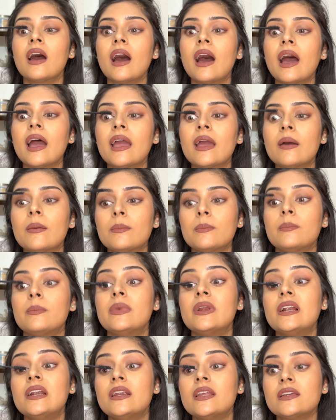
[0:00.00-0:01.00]
I am
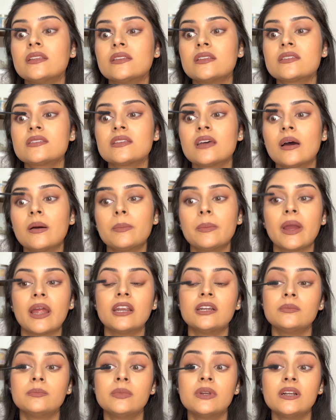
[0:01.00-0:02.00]
building this up
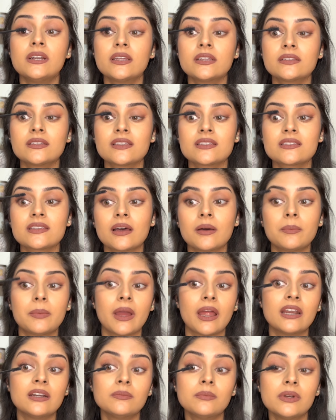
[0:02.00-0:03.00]
and building this up
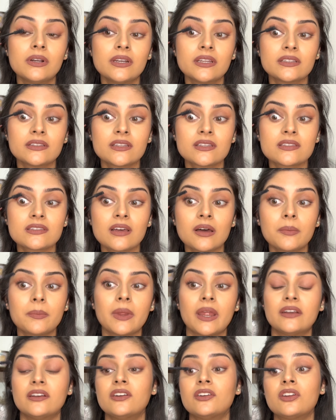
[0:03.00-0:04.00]
and building this up
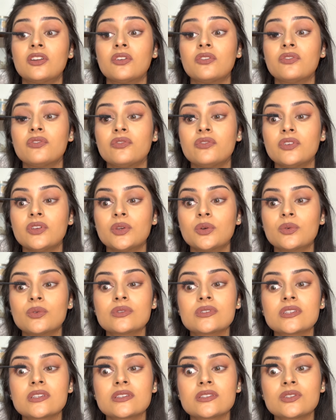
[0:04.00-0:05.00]
and it
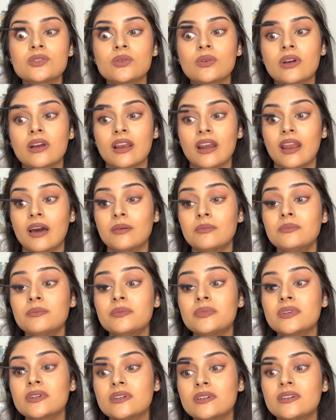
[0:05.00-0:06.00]
refuses to
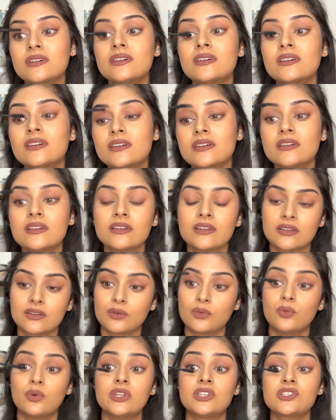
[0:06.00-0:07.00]
clump
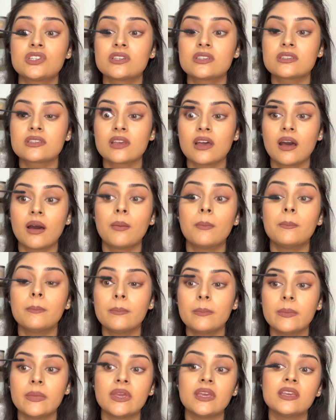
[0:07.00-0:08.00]
which is
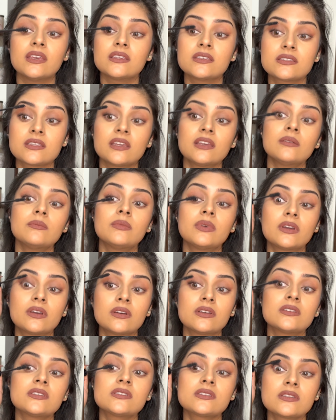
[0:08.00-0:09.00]
amazing
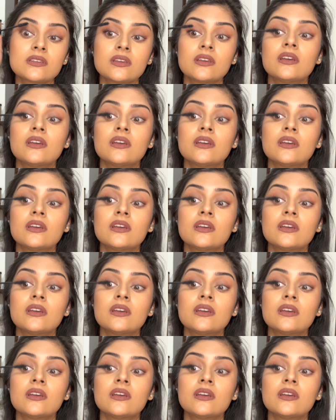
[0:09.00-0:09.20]
because